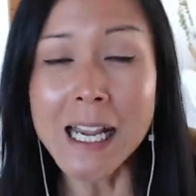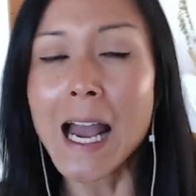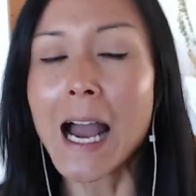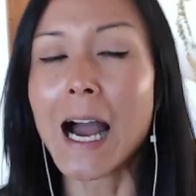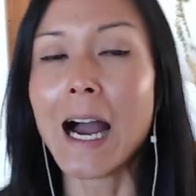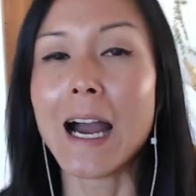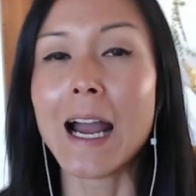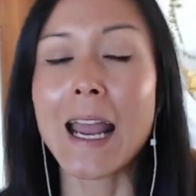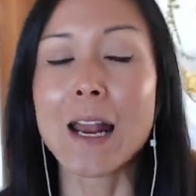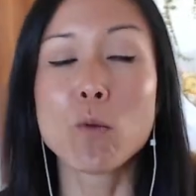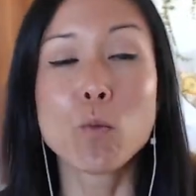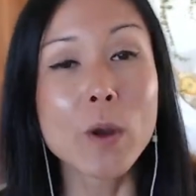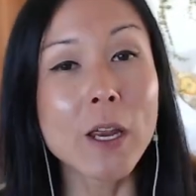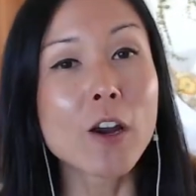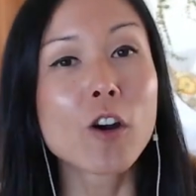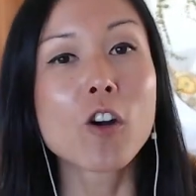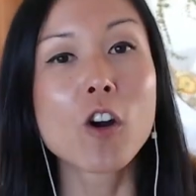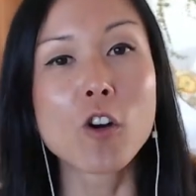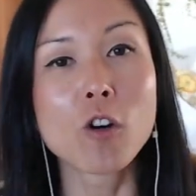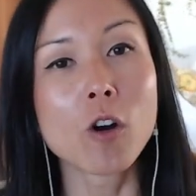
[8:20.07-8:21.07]
Uh, and we
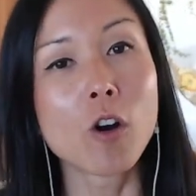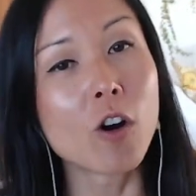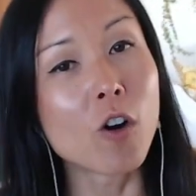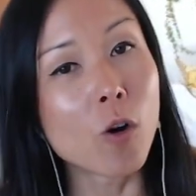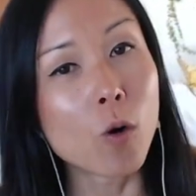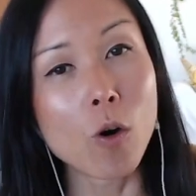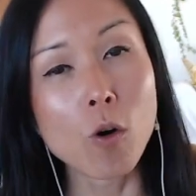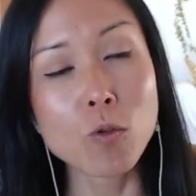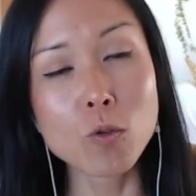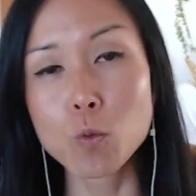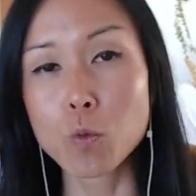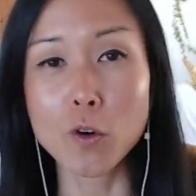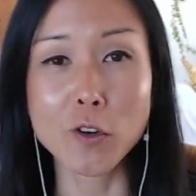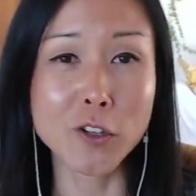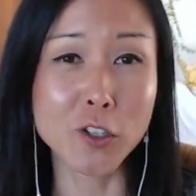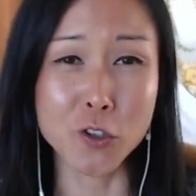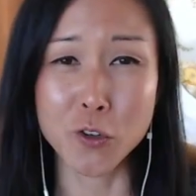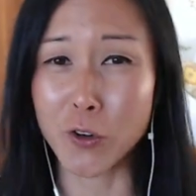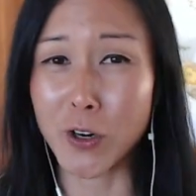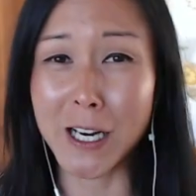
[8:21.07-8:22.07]
are our own
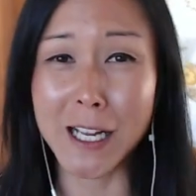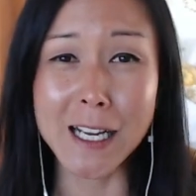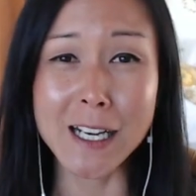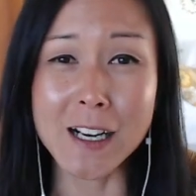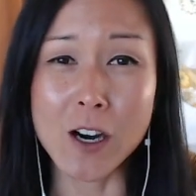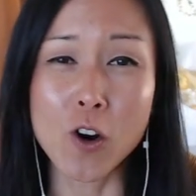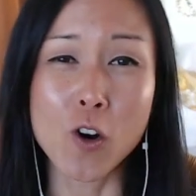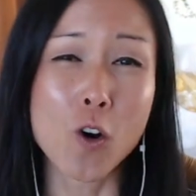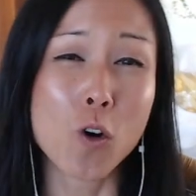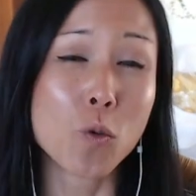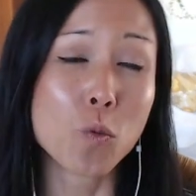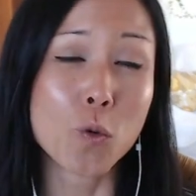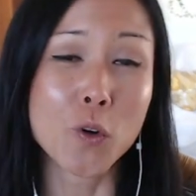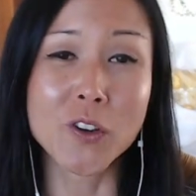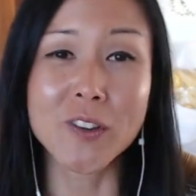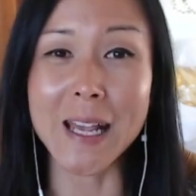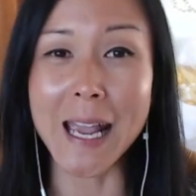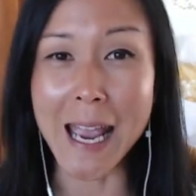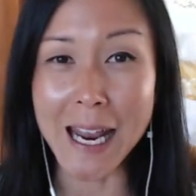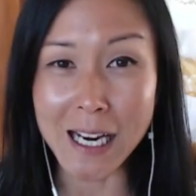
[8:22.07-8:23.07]
worst critic, our own
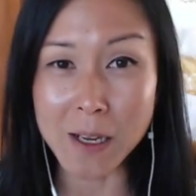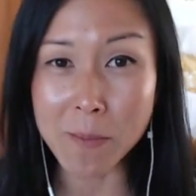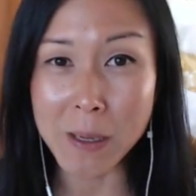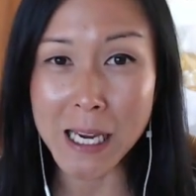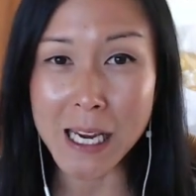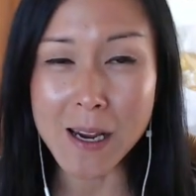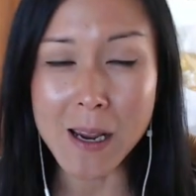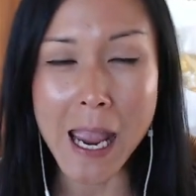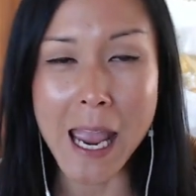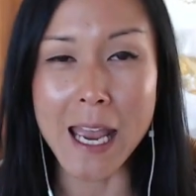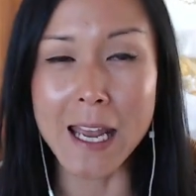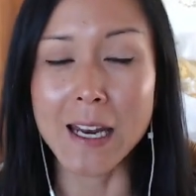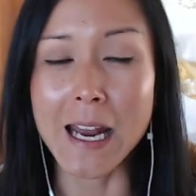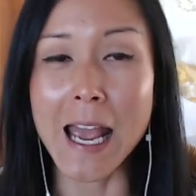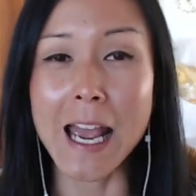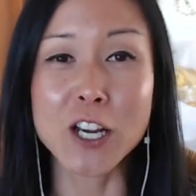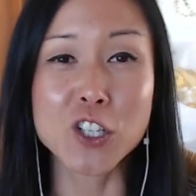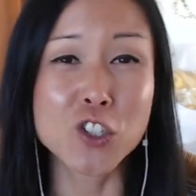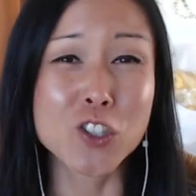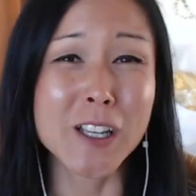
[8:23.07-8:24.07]
worst enemy. And
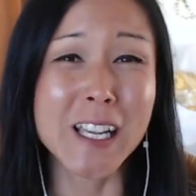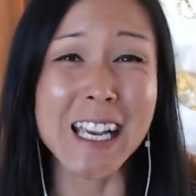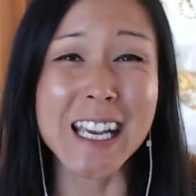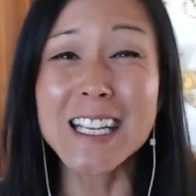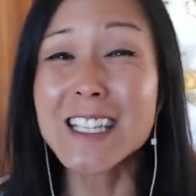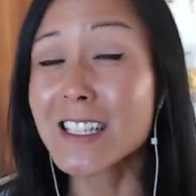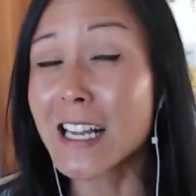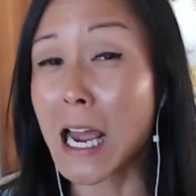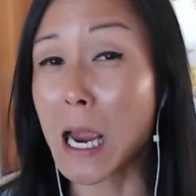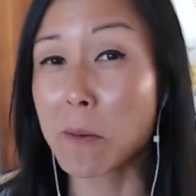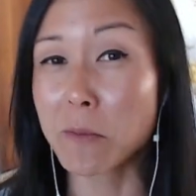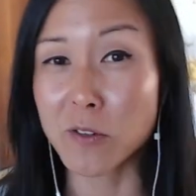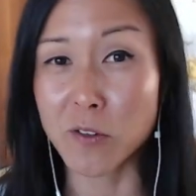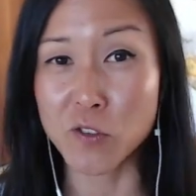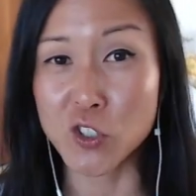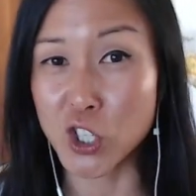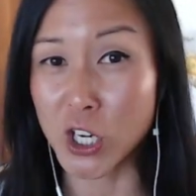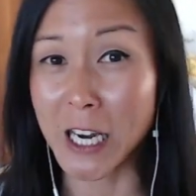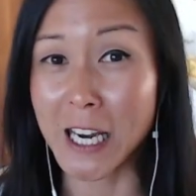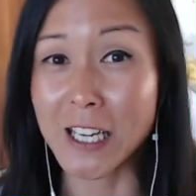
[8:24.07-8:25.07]
actually, in times of
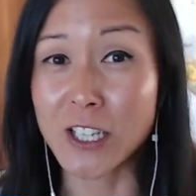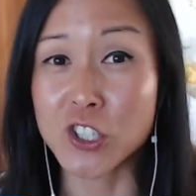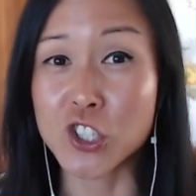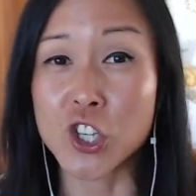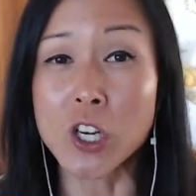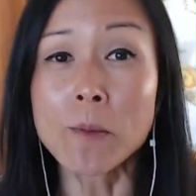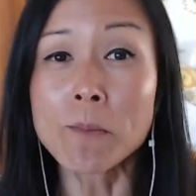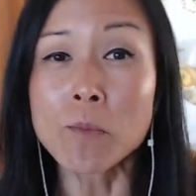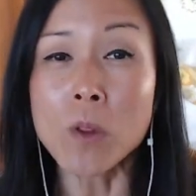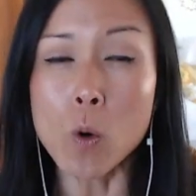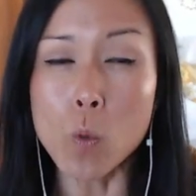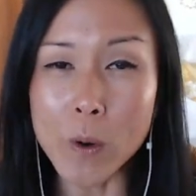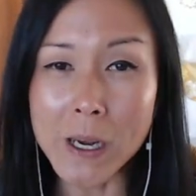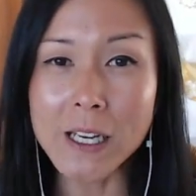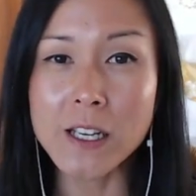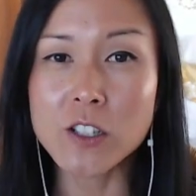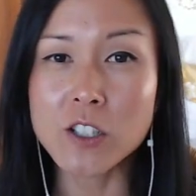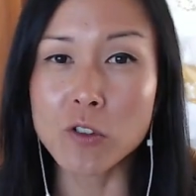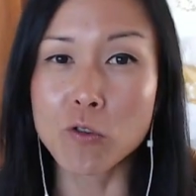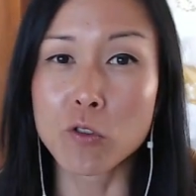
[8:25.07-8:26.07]
change, we
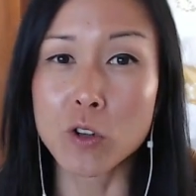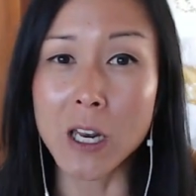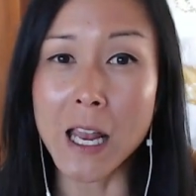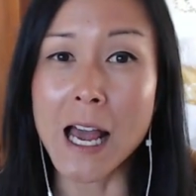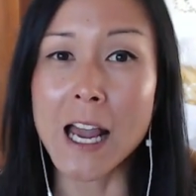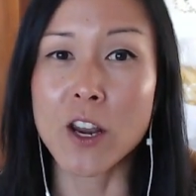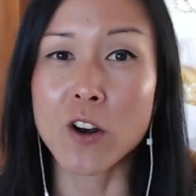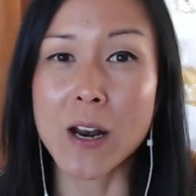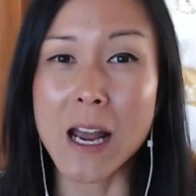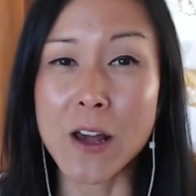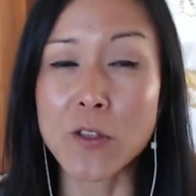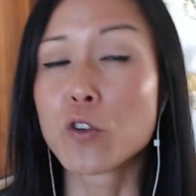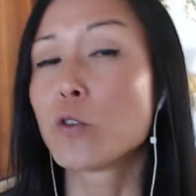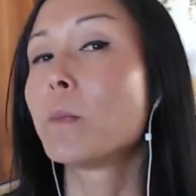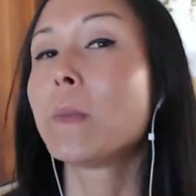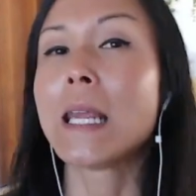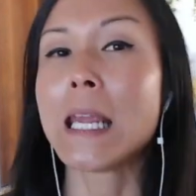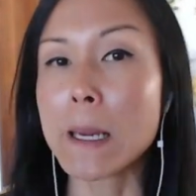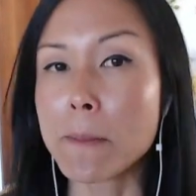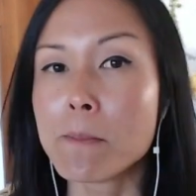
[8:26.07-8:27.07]
need to rely on other
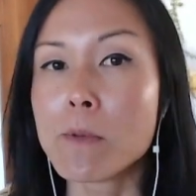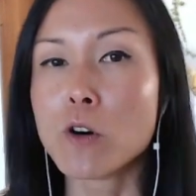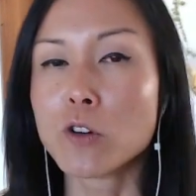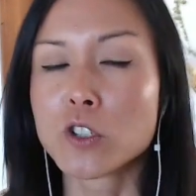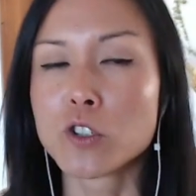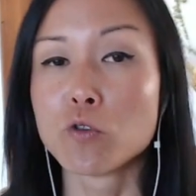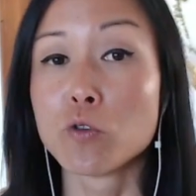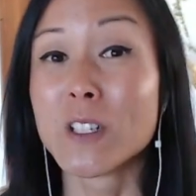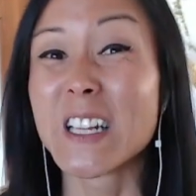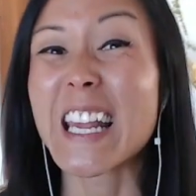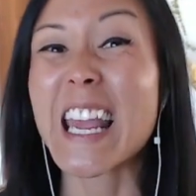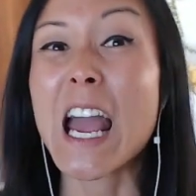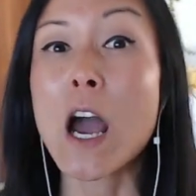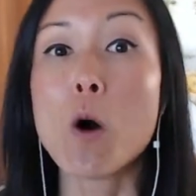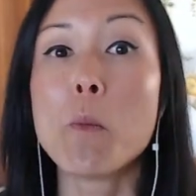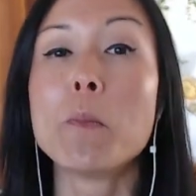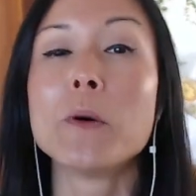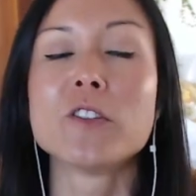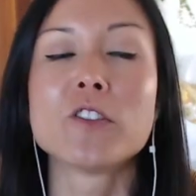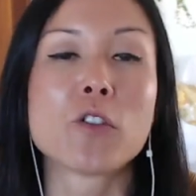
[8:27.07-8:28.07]
people to really
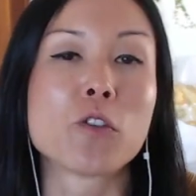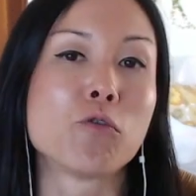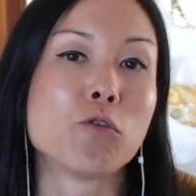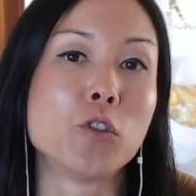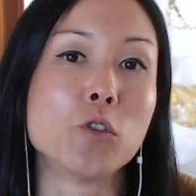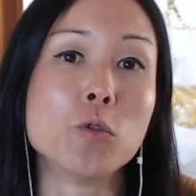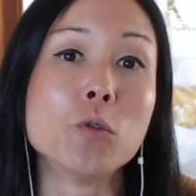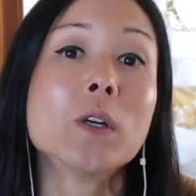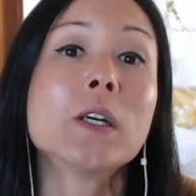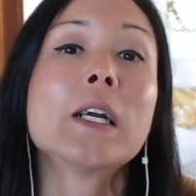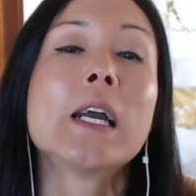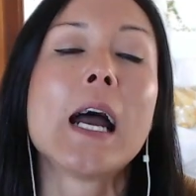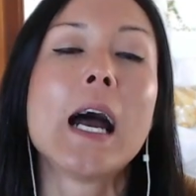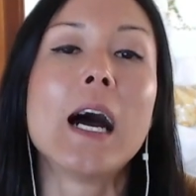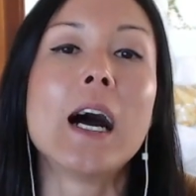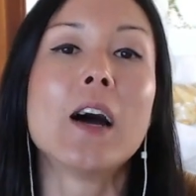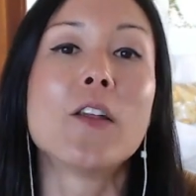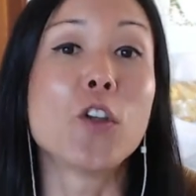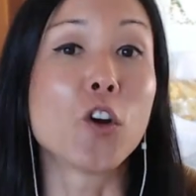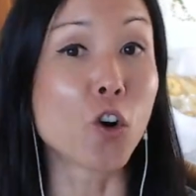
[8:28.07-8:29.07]
help us through
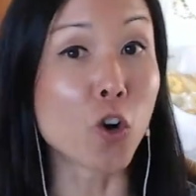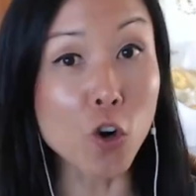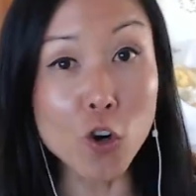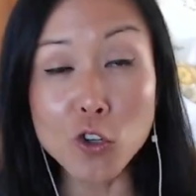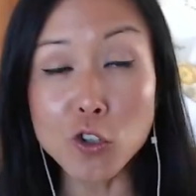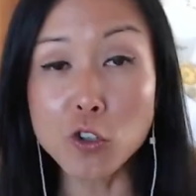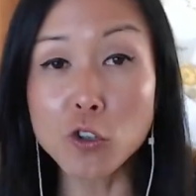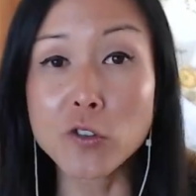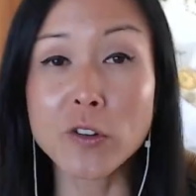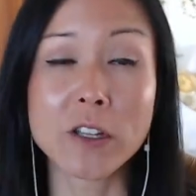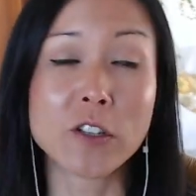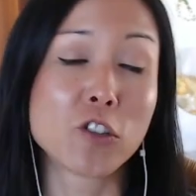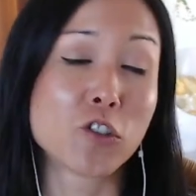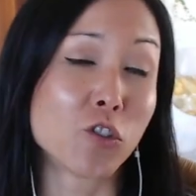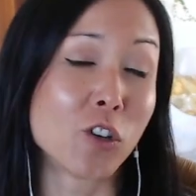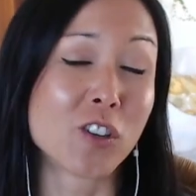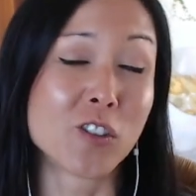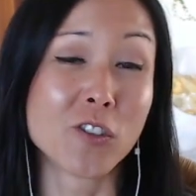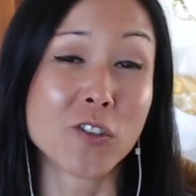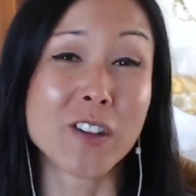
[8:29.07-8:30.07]
uh, the hurdles and
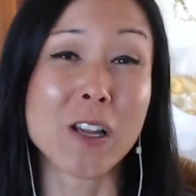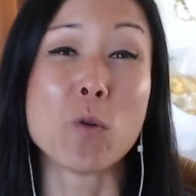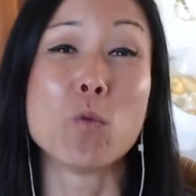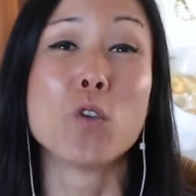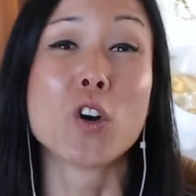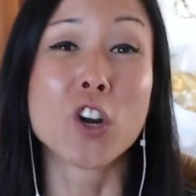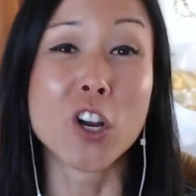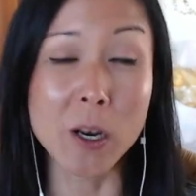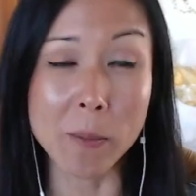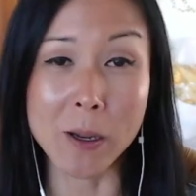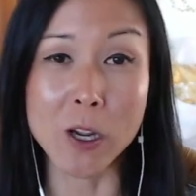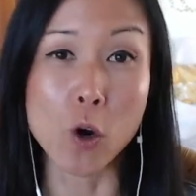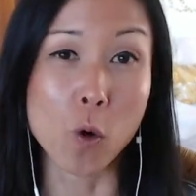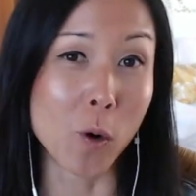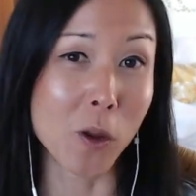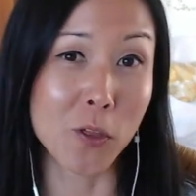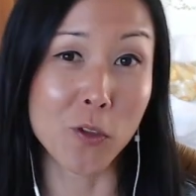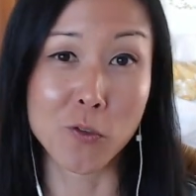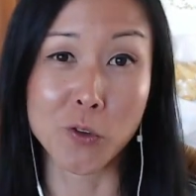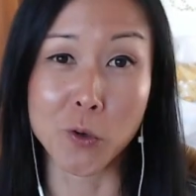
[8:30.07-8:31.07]
struggles that we're going to be
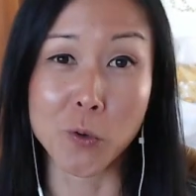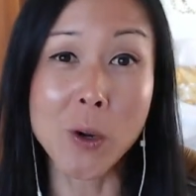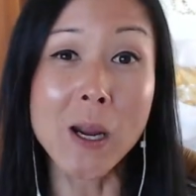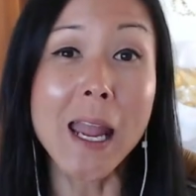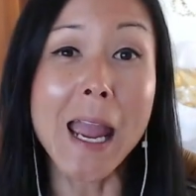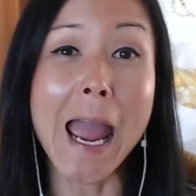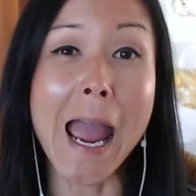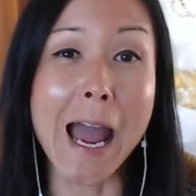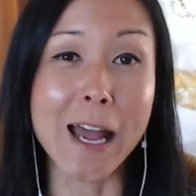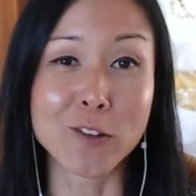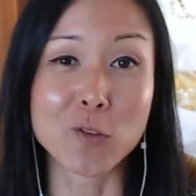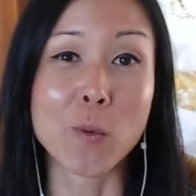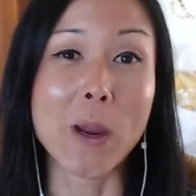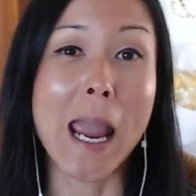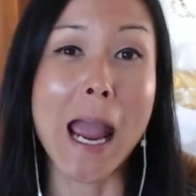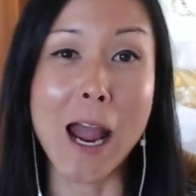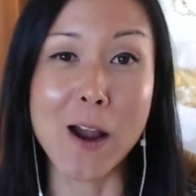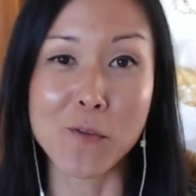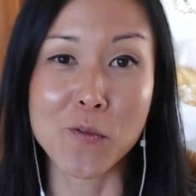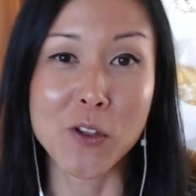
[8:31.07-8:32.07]
going through as we
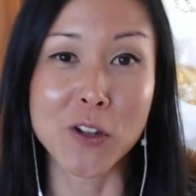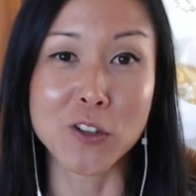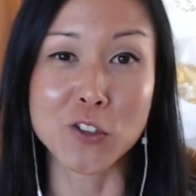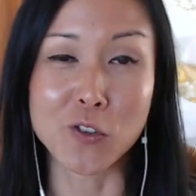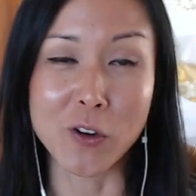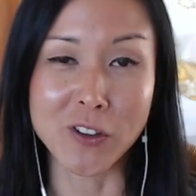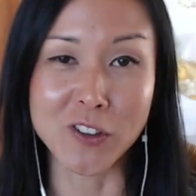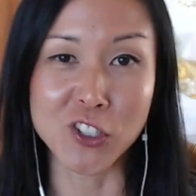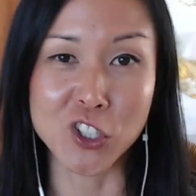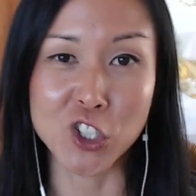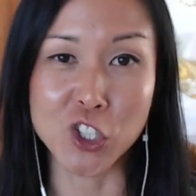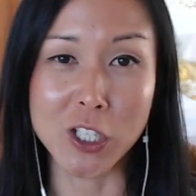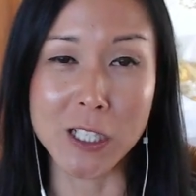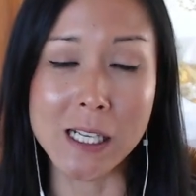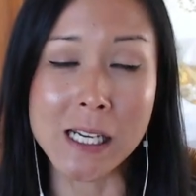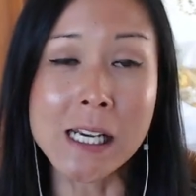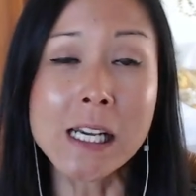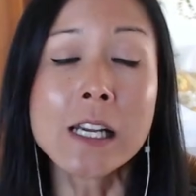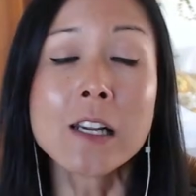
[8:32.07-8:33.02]
have this transition.